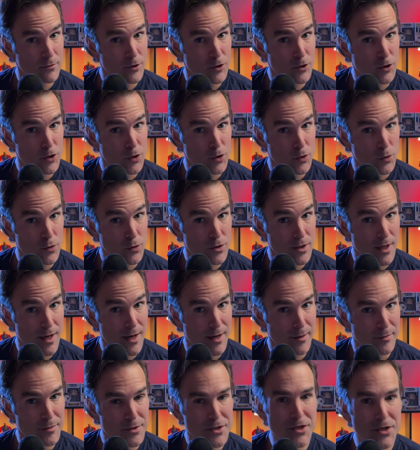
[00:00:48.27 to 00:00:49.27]
due
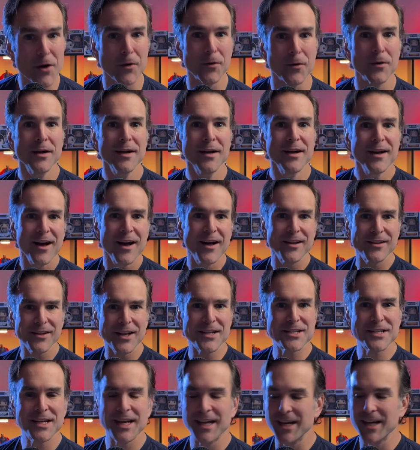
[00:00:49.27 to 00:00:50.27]
time. So
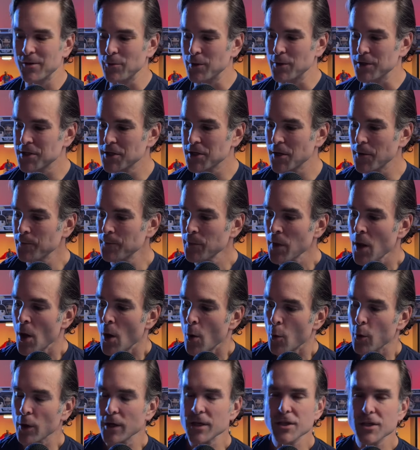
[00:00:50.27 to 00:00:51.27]
let's get into it. So
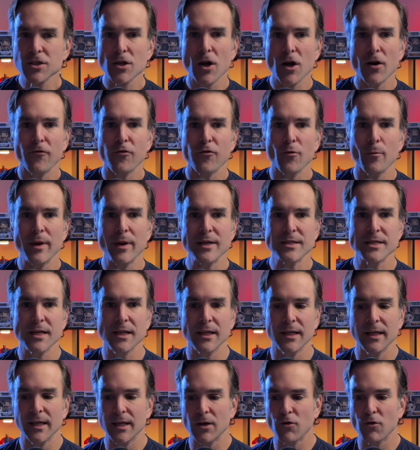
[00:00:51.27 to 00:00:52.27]
we're going to start from
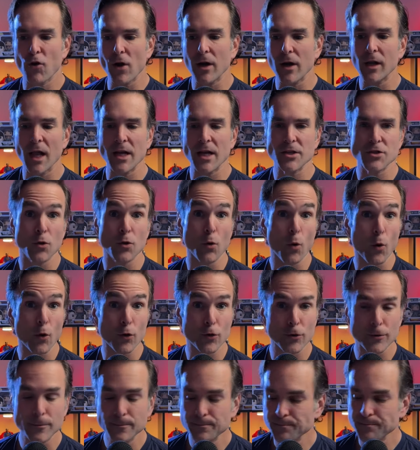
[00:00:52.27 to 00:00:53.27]
basically chronological
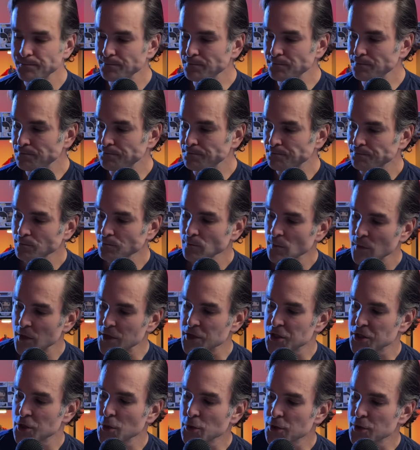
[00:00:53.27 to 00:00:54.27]
order, the
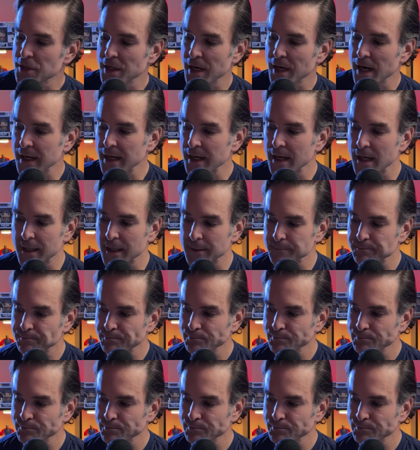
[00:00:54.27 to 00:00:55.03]
suits that I got.